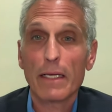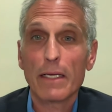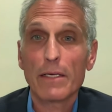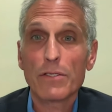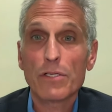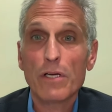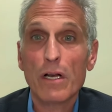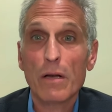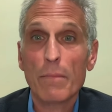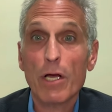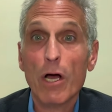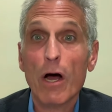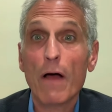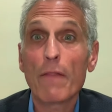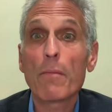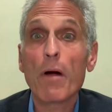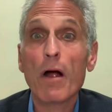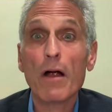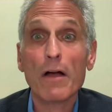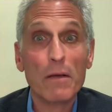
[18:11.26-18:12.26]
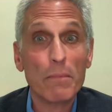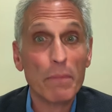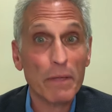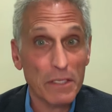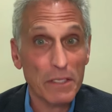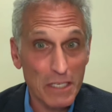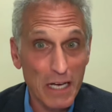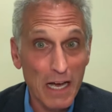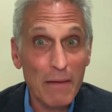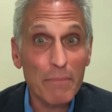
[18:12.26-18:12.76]
is going to be on the market by
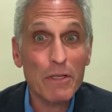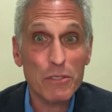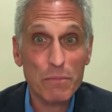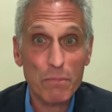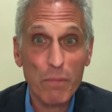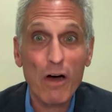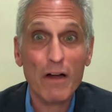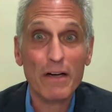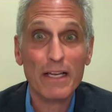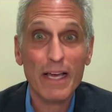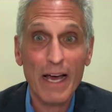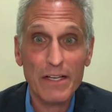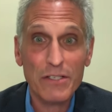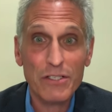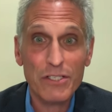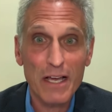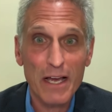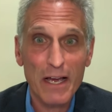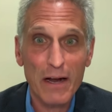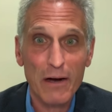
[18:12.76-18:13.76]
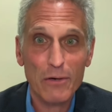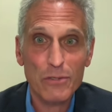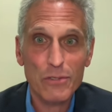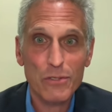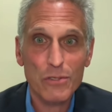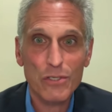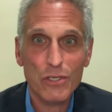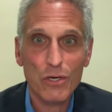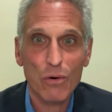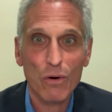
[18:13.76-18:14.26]
the time this podcast airs,
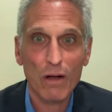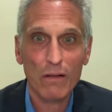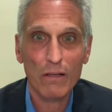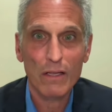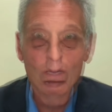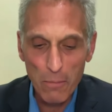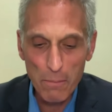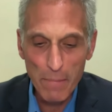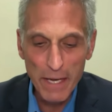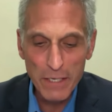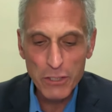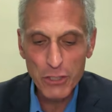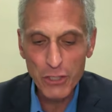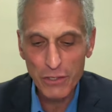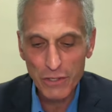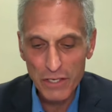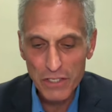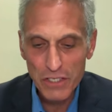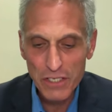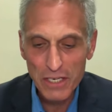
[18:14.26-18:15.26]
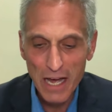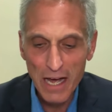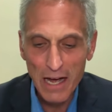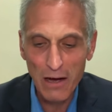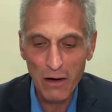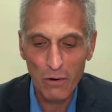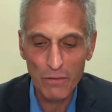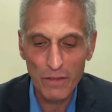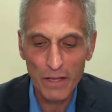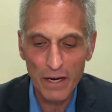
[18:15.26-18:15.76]
and so I'll, I'll mention this
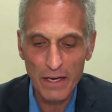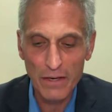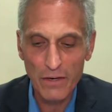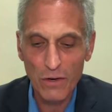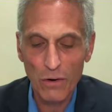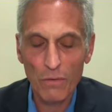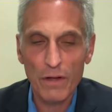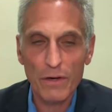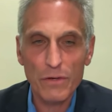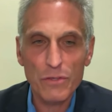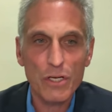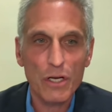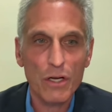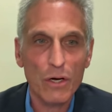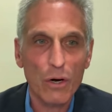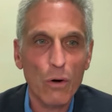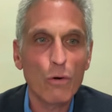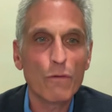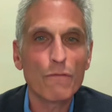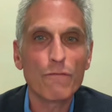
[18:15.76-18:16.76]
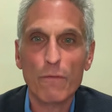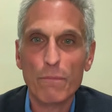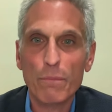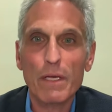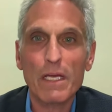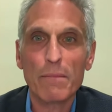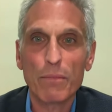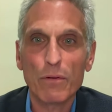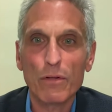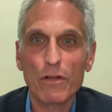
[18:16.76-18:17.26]
now that I know there's a code for
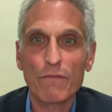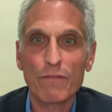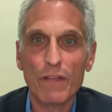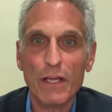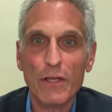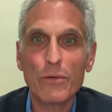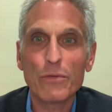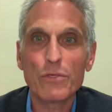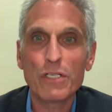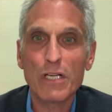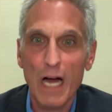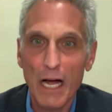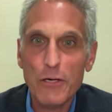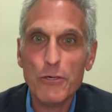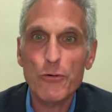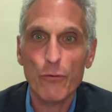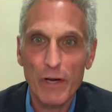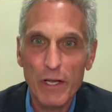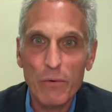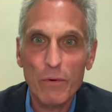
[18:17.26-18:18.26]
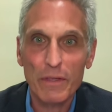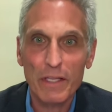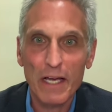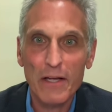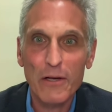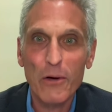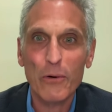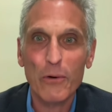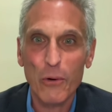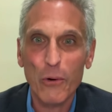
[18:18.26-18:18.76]
people if they use Gundry when
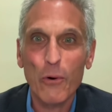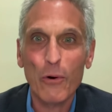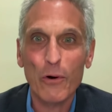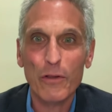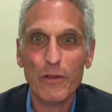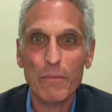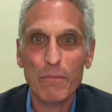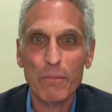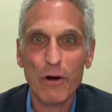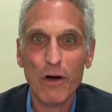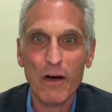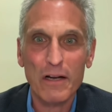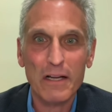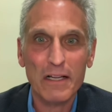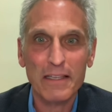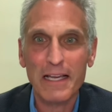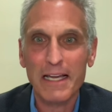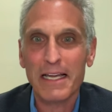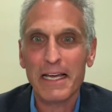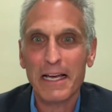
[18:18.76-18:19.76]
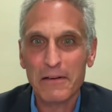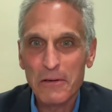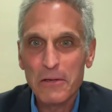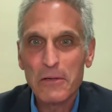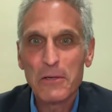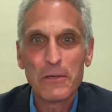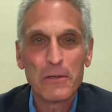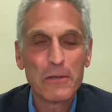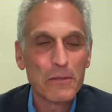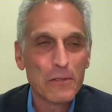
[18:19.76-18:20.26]
they go to order the product, they get
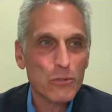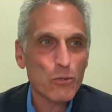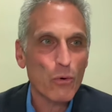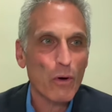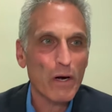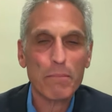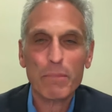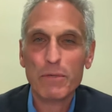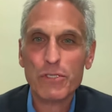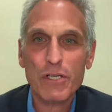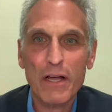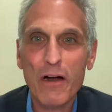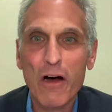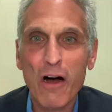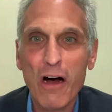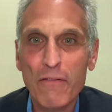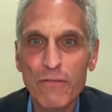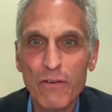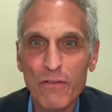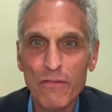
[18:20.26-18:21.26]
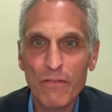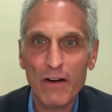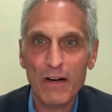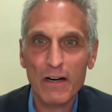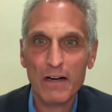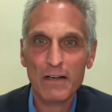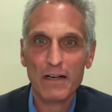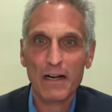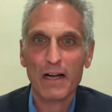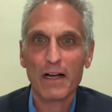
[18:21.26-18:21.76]
20% off of
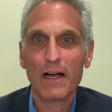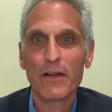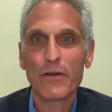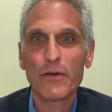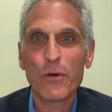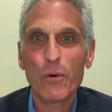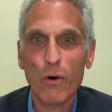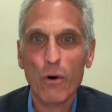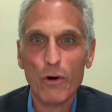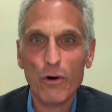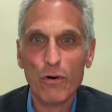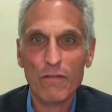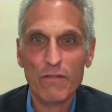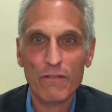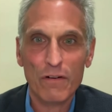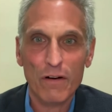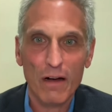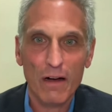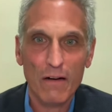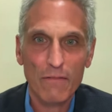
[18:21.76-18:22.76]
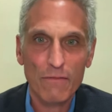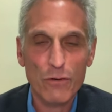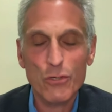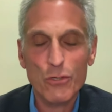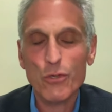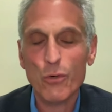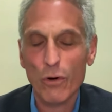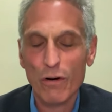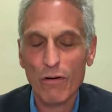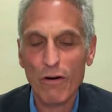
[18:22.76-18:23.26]
uh, a new order of uh,
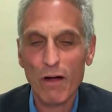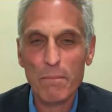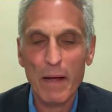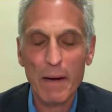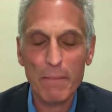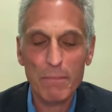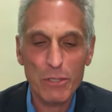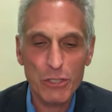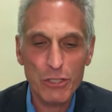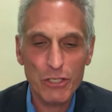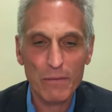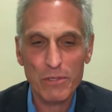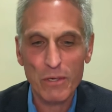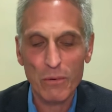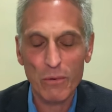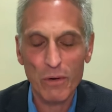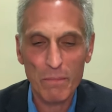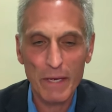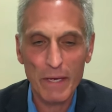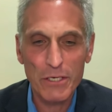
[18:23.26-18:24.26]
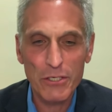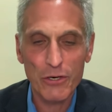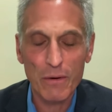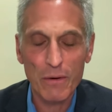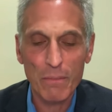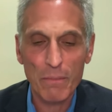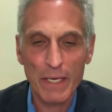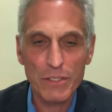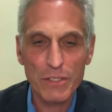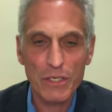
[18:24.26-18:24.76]
first order on memberships. I want to make
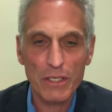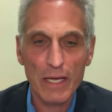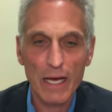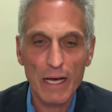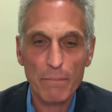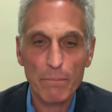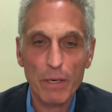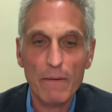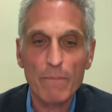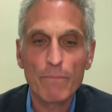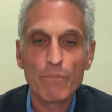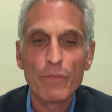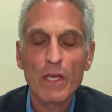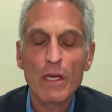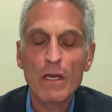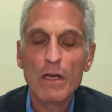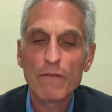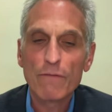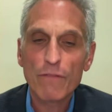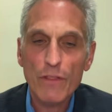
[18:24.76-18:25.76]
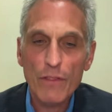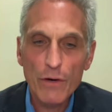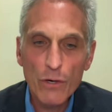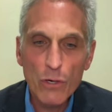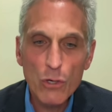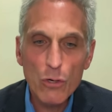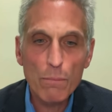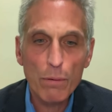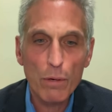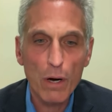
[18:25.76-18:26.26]
sure to mention that. But for the
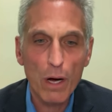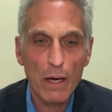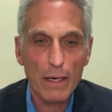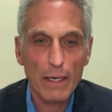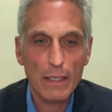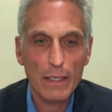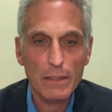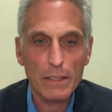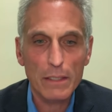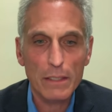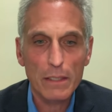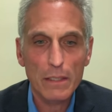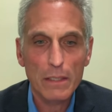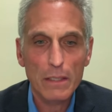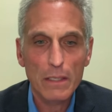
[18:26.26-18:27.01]
new product,